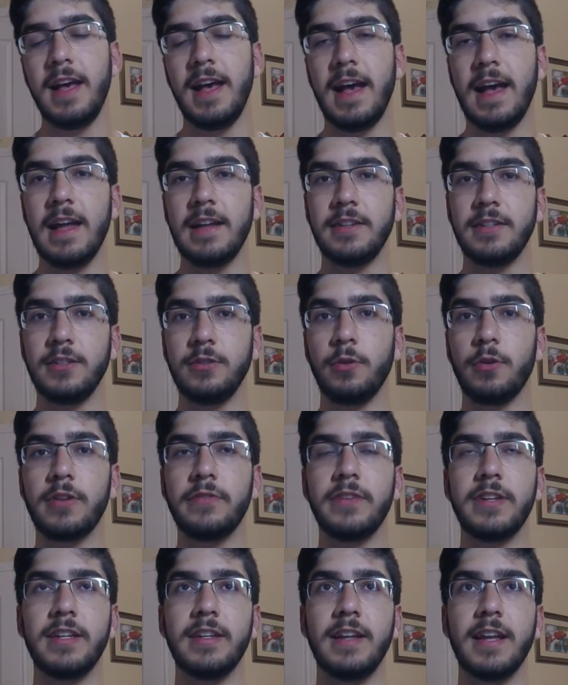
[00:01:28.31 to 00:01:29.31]
And you don't
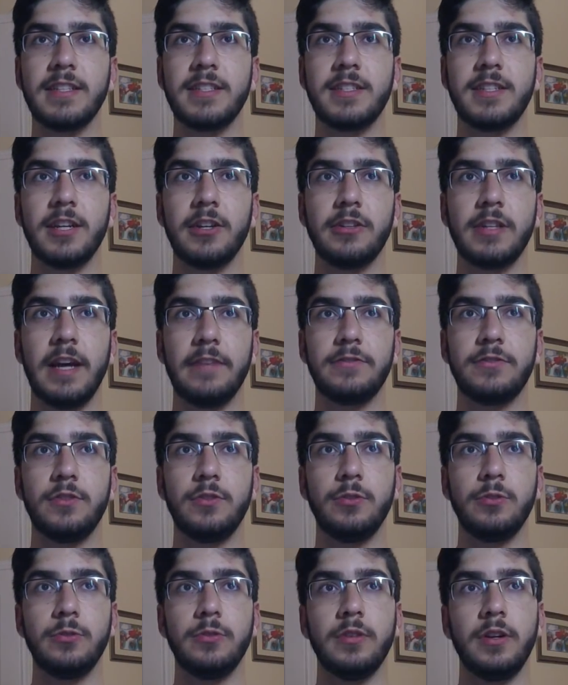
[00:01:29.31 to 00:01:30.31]
even necessarily have to
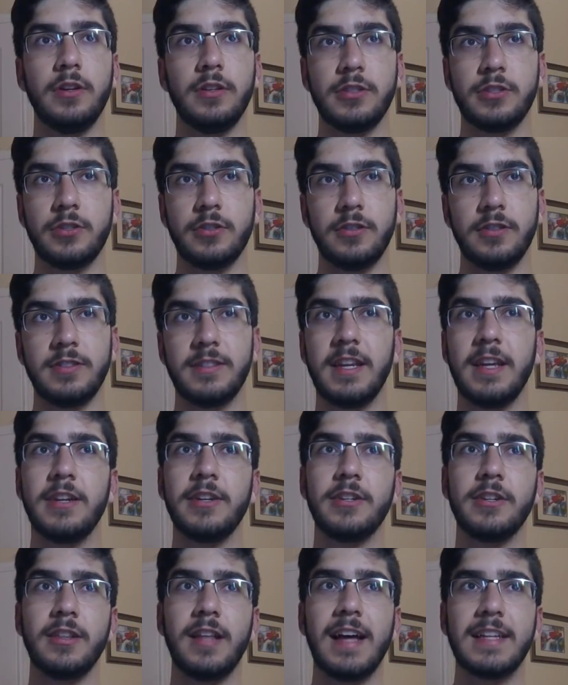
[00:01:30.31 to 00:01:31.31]
do, say
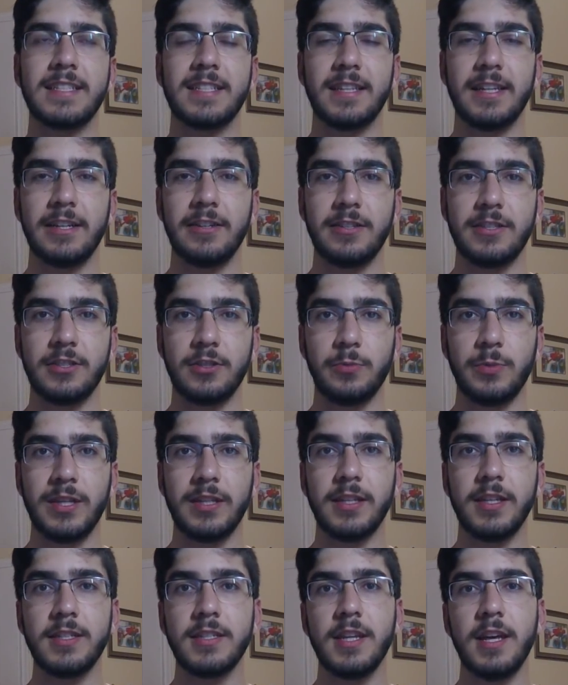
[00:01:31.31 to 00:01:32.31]
your last layer is your
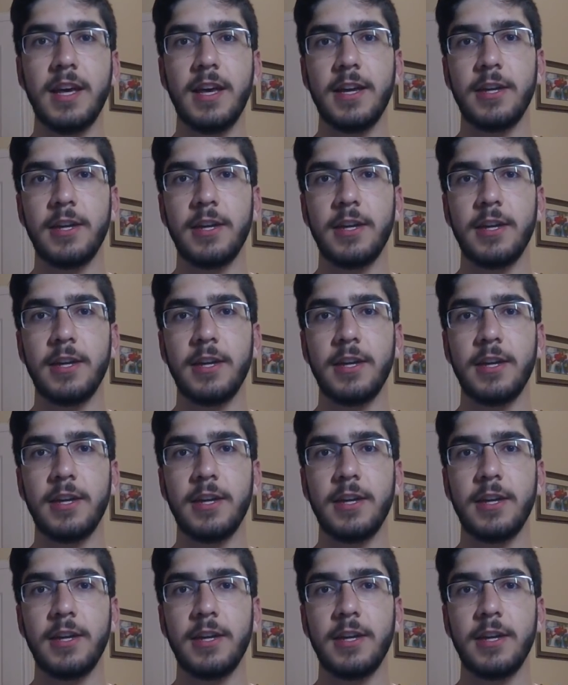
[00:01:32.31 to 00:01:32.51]
weakness,